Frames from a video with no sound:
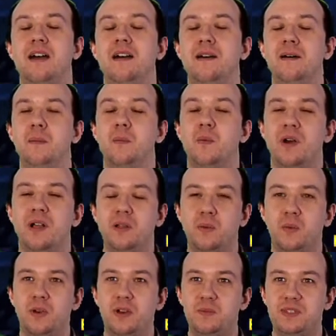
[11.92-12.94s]

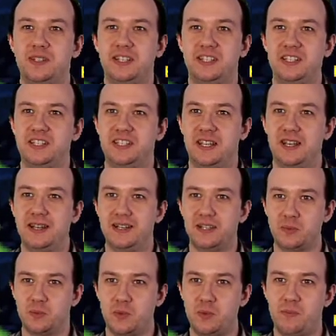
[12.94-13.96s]
Well, Worms initially started
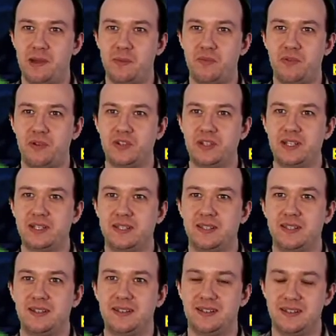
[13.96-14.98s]
as a one-man
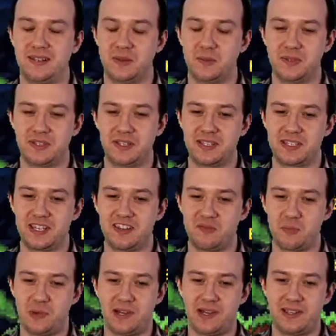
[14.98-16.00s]
project. It was
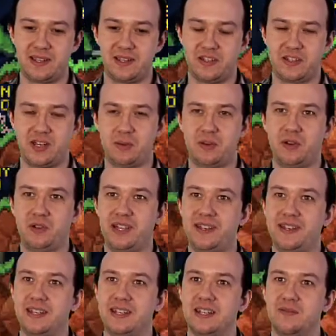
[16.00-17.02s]
conceived by a chap called
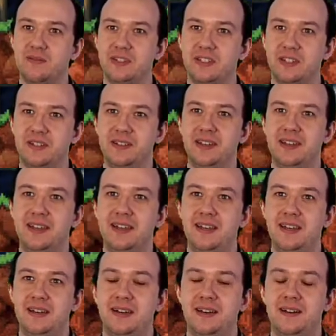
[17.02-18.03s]
Andy Davidson.
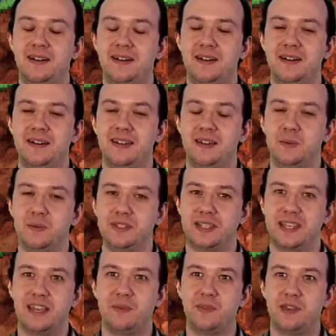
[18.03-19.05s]
It was
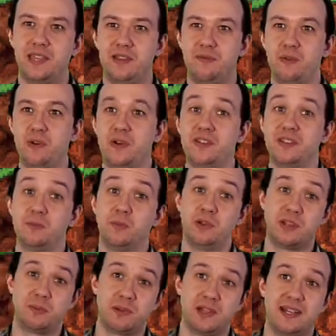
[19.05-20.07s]
a game that he wrote as a
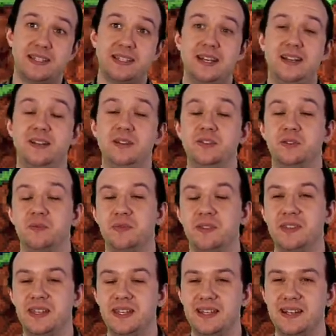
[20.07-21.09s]
multiplayer title,
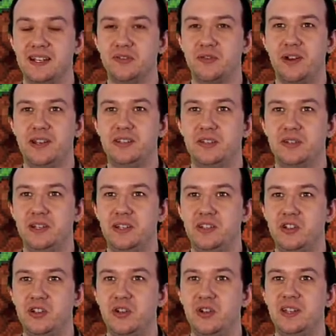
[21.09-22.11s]
something that he and his friends could
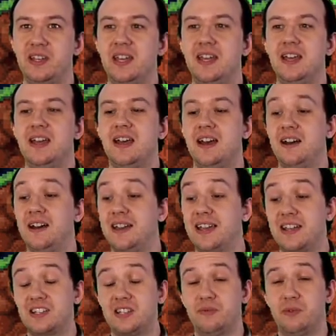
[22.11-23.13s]
enjoy. He
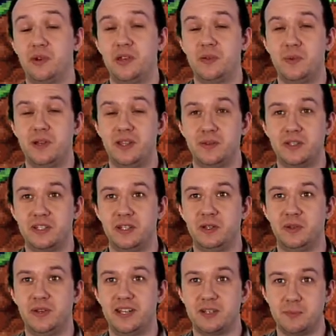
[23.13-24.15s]
actually wrote it while he was
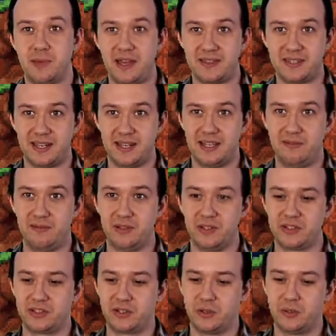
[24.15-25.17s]
still doing his maths A-level
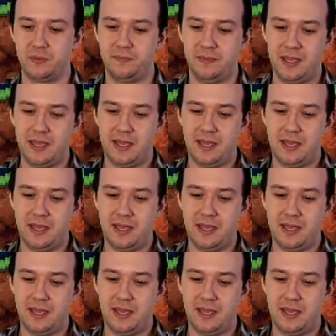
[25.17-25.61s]
at school.